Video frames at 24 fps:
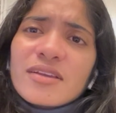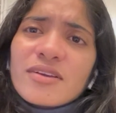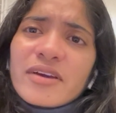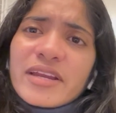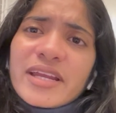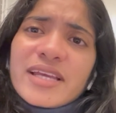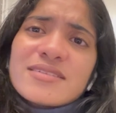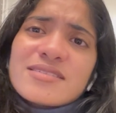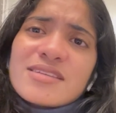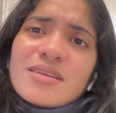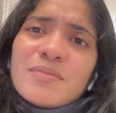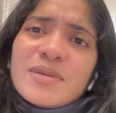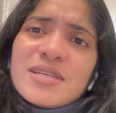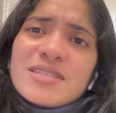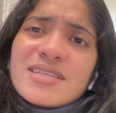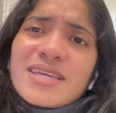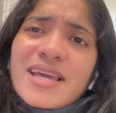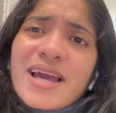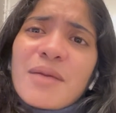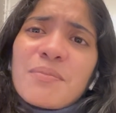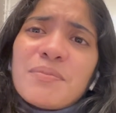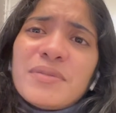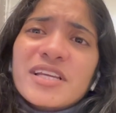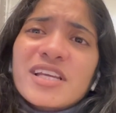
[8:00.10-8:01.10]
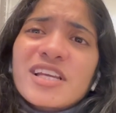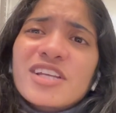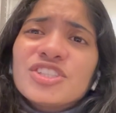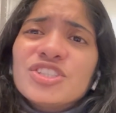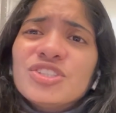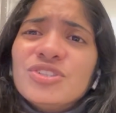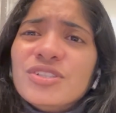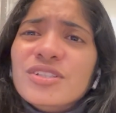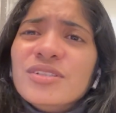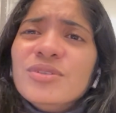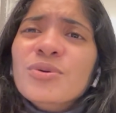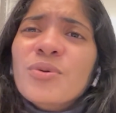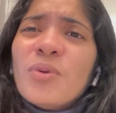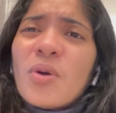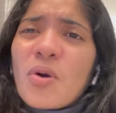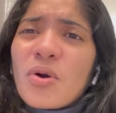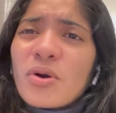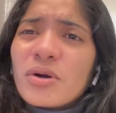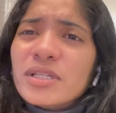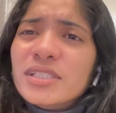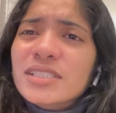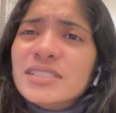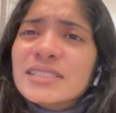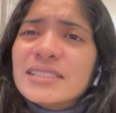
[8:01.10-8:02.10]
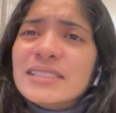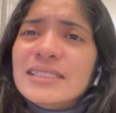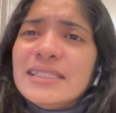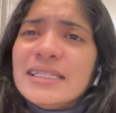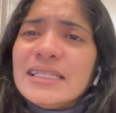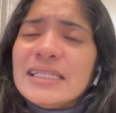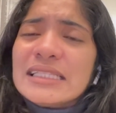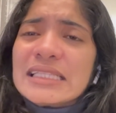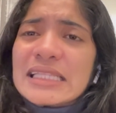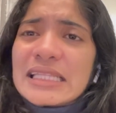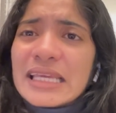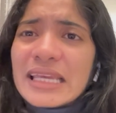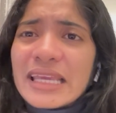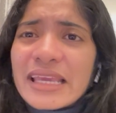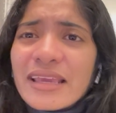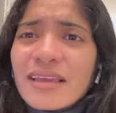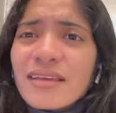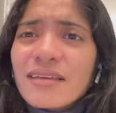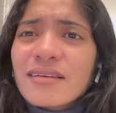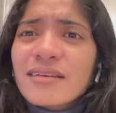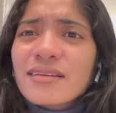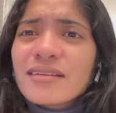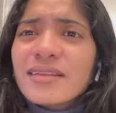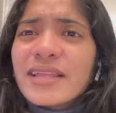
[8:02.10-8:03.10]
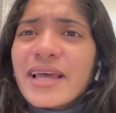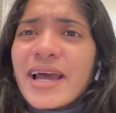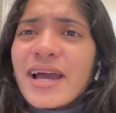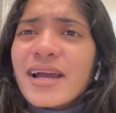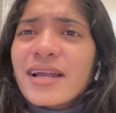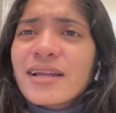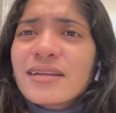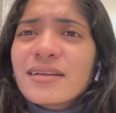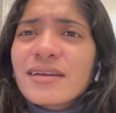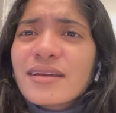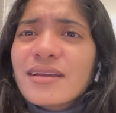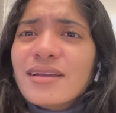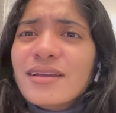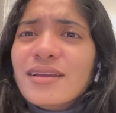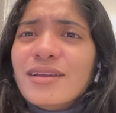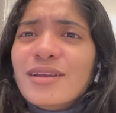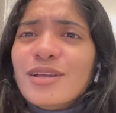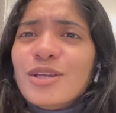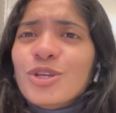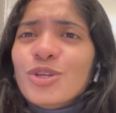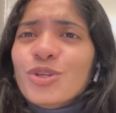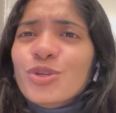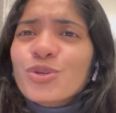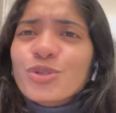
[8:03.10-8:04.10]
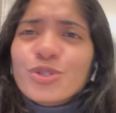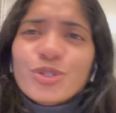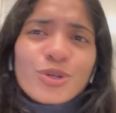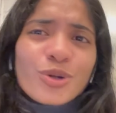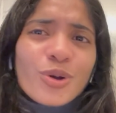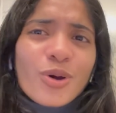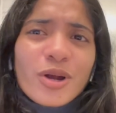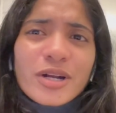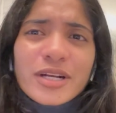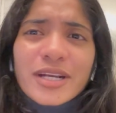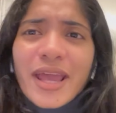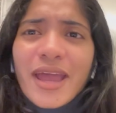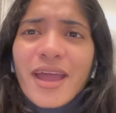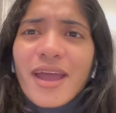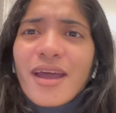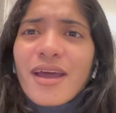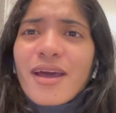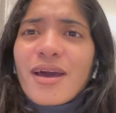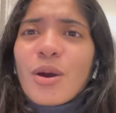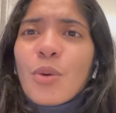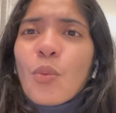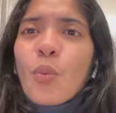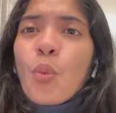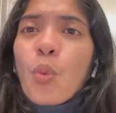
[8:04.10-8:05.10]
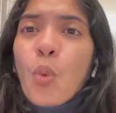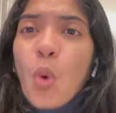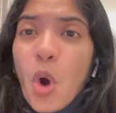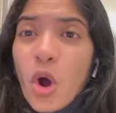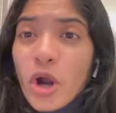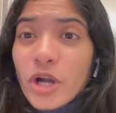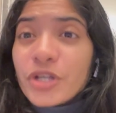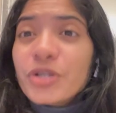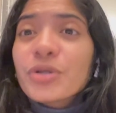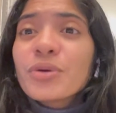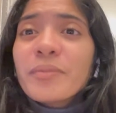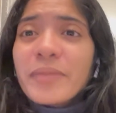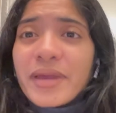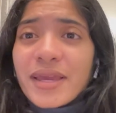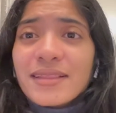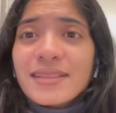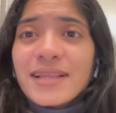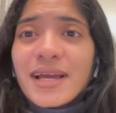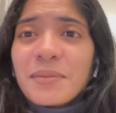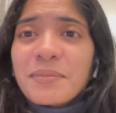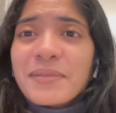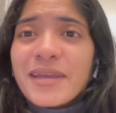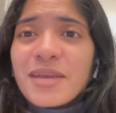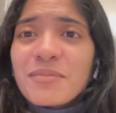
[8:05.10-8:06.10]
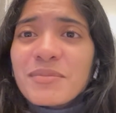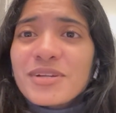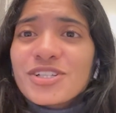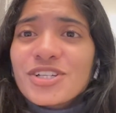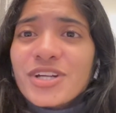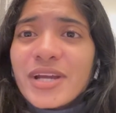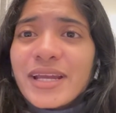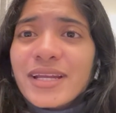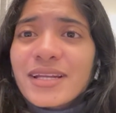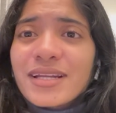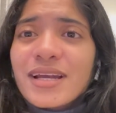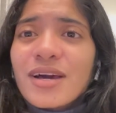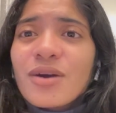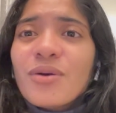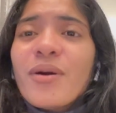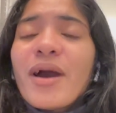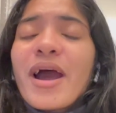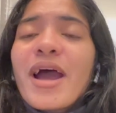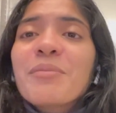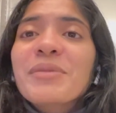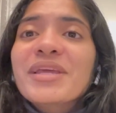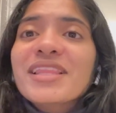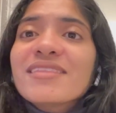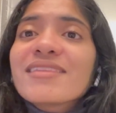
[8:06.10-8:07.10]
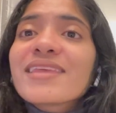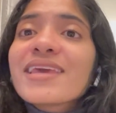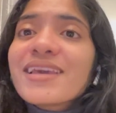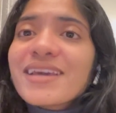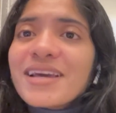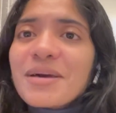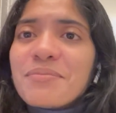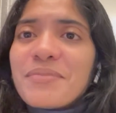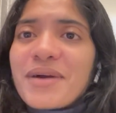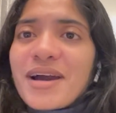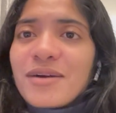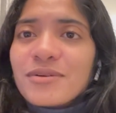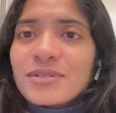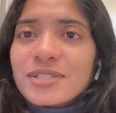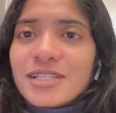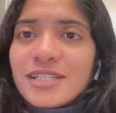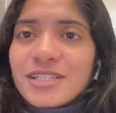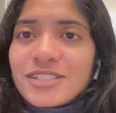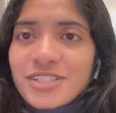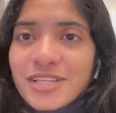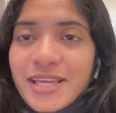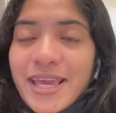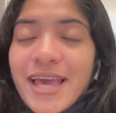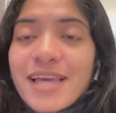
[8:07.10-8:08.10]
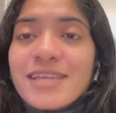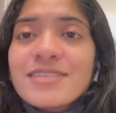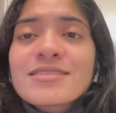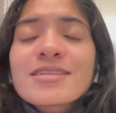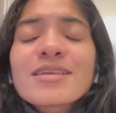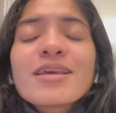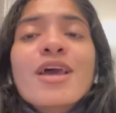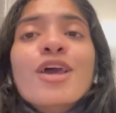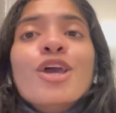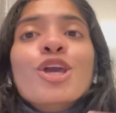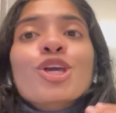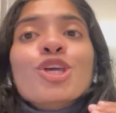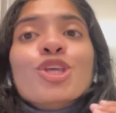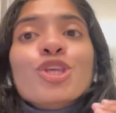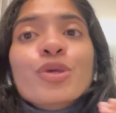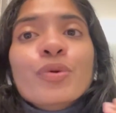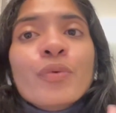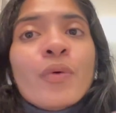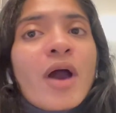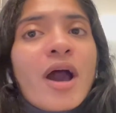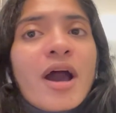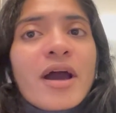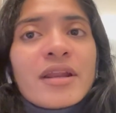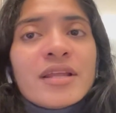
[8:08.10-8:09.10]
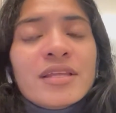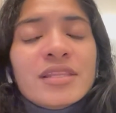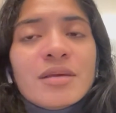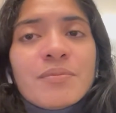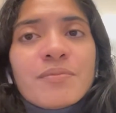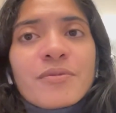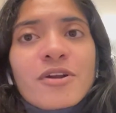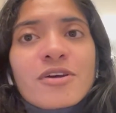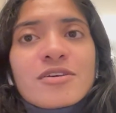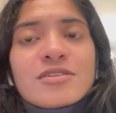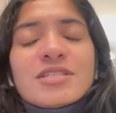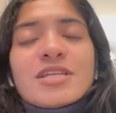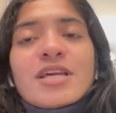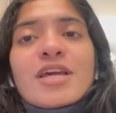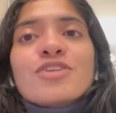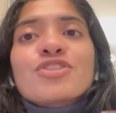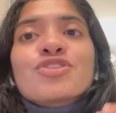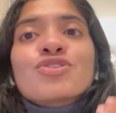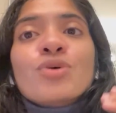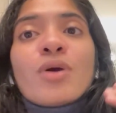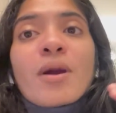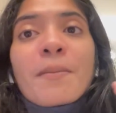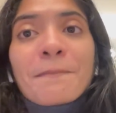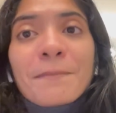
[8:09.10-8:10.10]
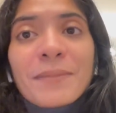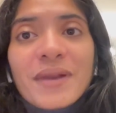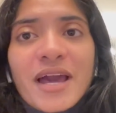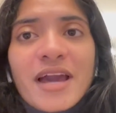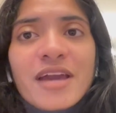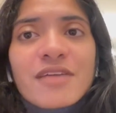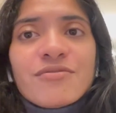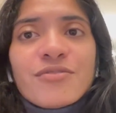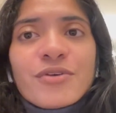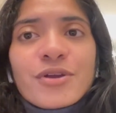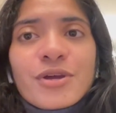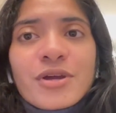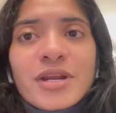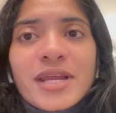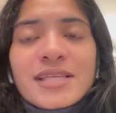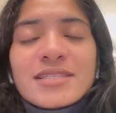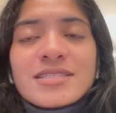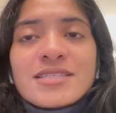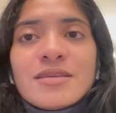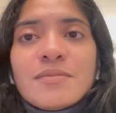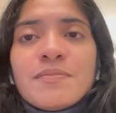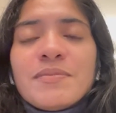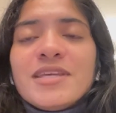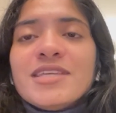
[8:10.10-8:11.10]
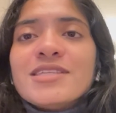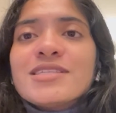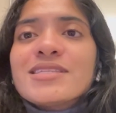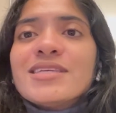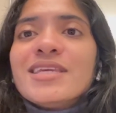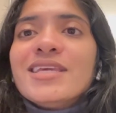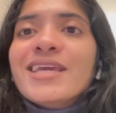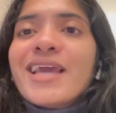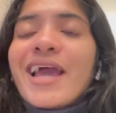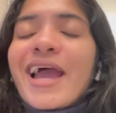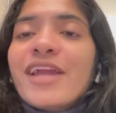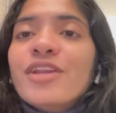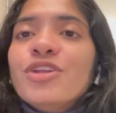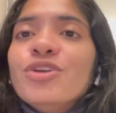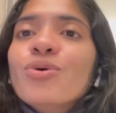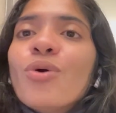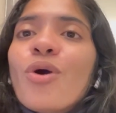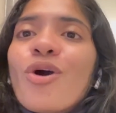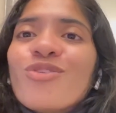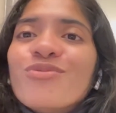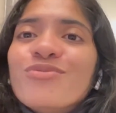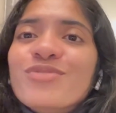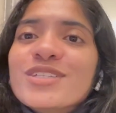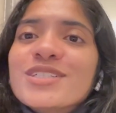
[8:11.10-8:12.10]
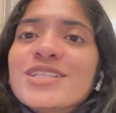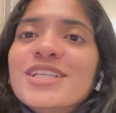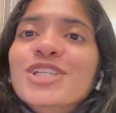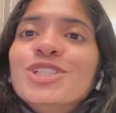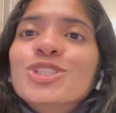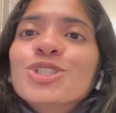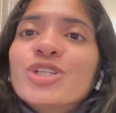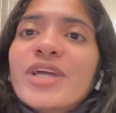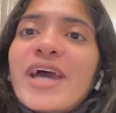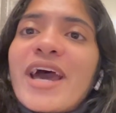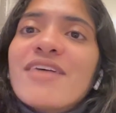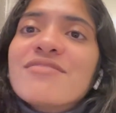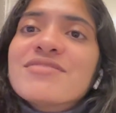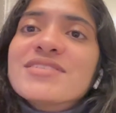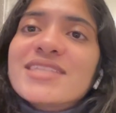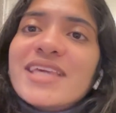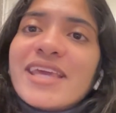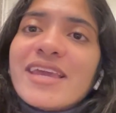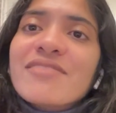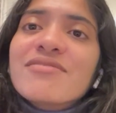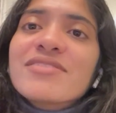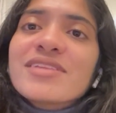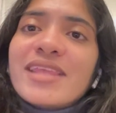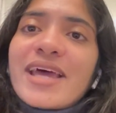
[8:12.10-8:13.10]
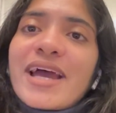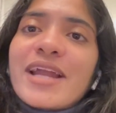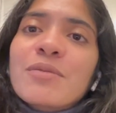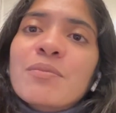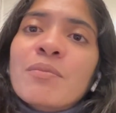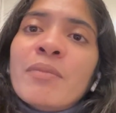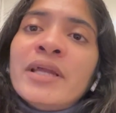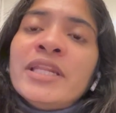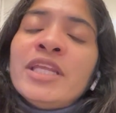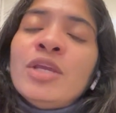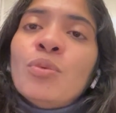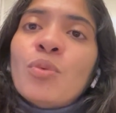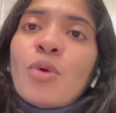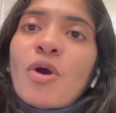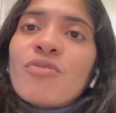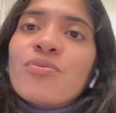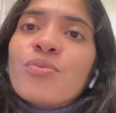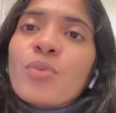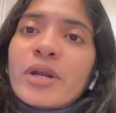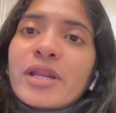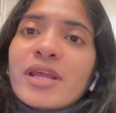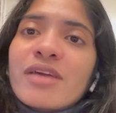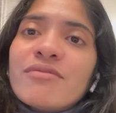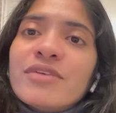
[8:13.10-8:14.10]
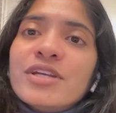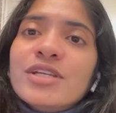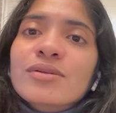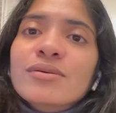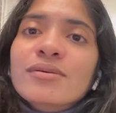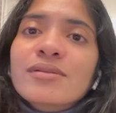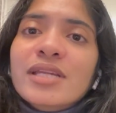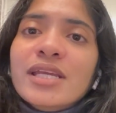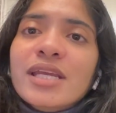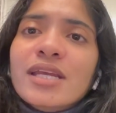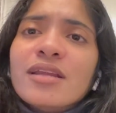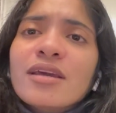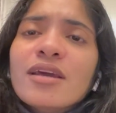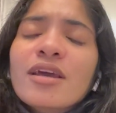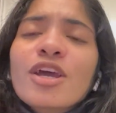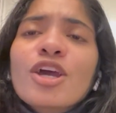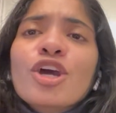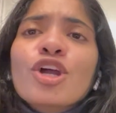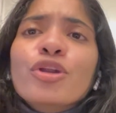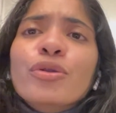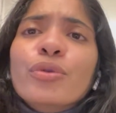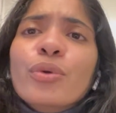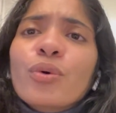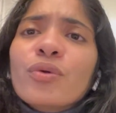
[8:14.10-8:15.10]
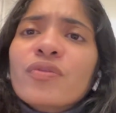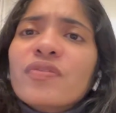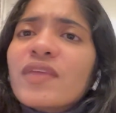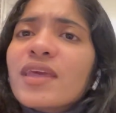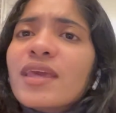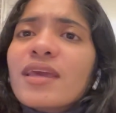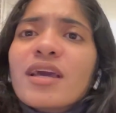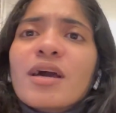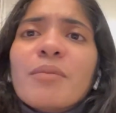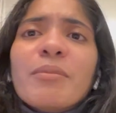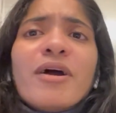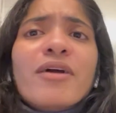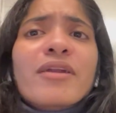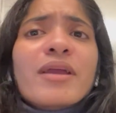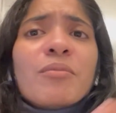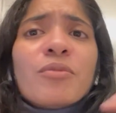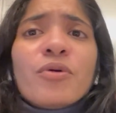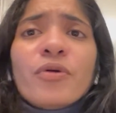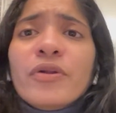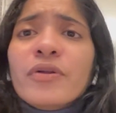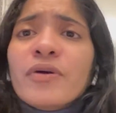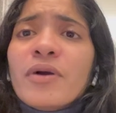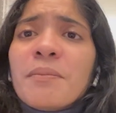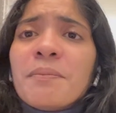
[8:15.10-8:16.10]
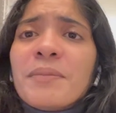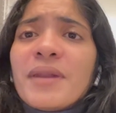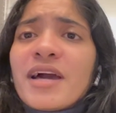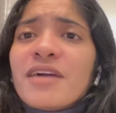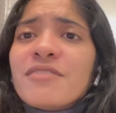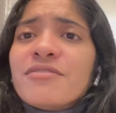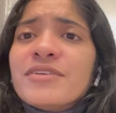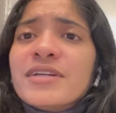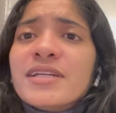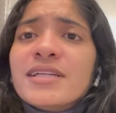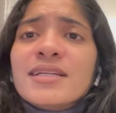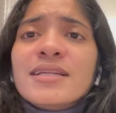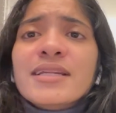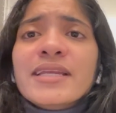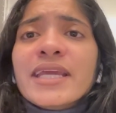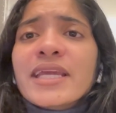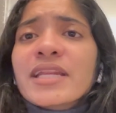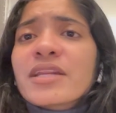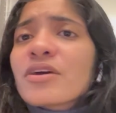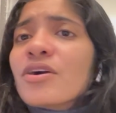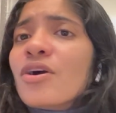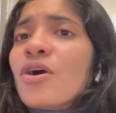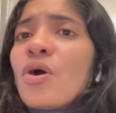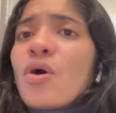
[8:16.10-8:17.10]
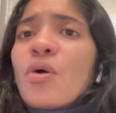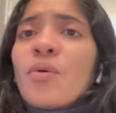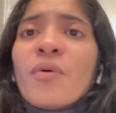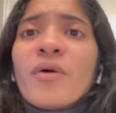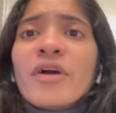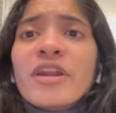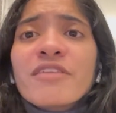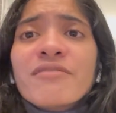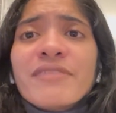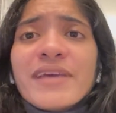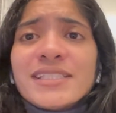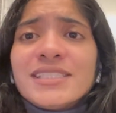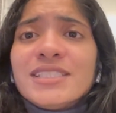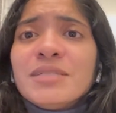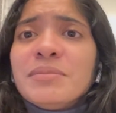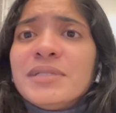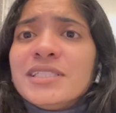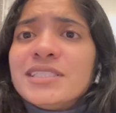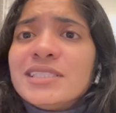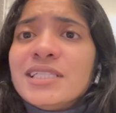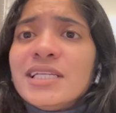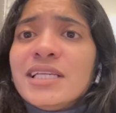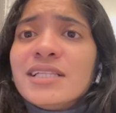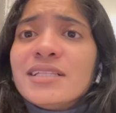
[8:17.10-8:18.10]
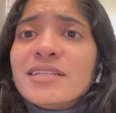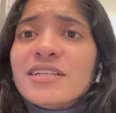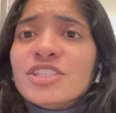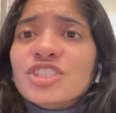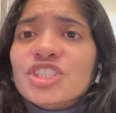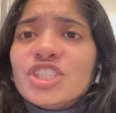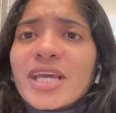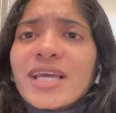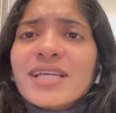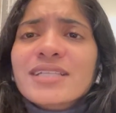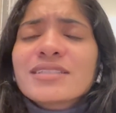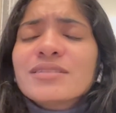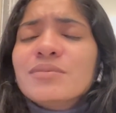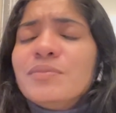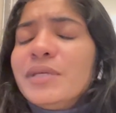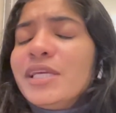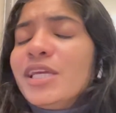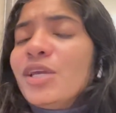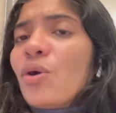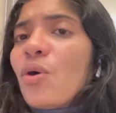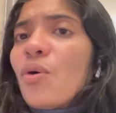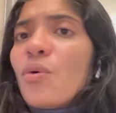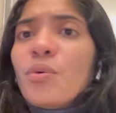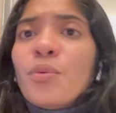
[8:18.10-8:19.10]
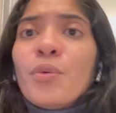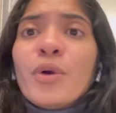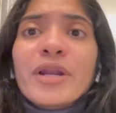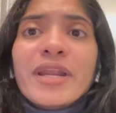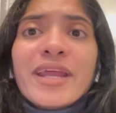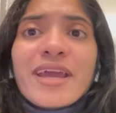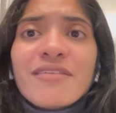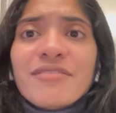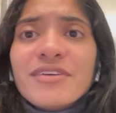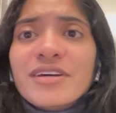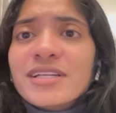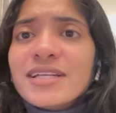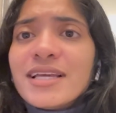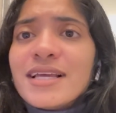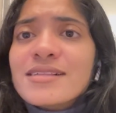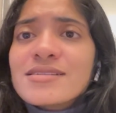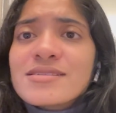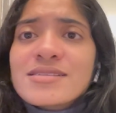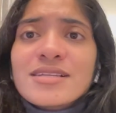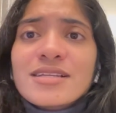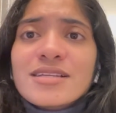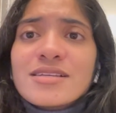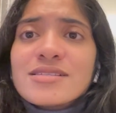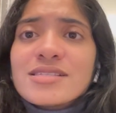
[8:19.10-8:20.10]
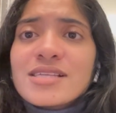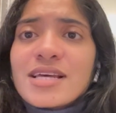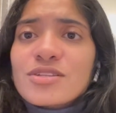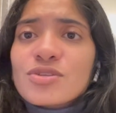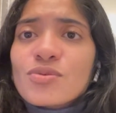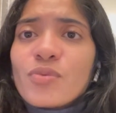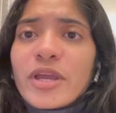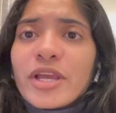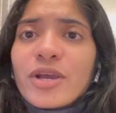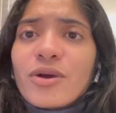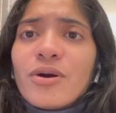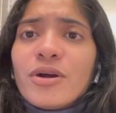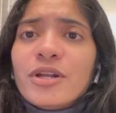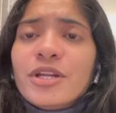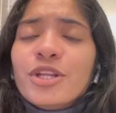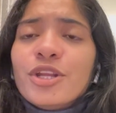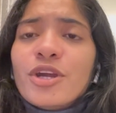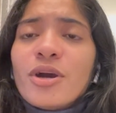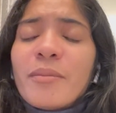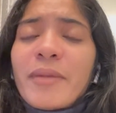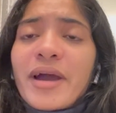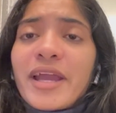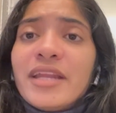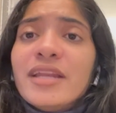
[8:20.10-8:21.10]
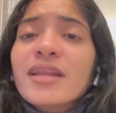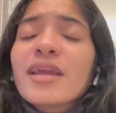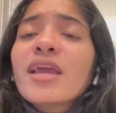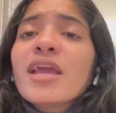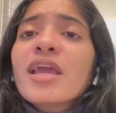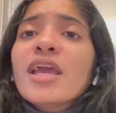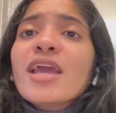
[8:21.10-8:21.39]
your HCPC application, do you honestly think that you do not want to make that payment right now? I mean, think about it. Yes, you are in the process to apply for your HCPC, and you obviously should have saved that money of whatever you need. Don't think about, I'm going to apply for it later, or what if HCPC rejects me, or whatever else it is that's going on in your mind.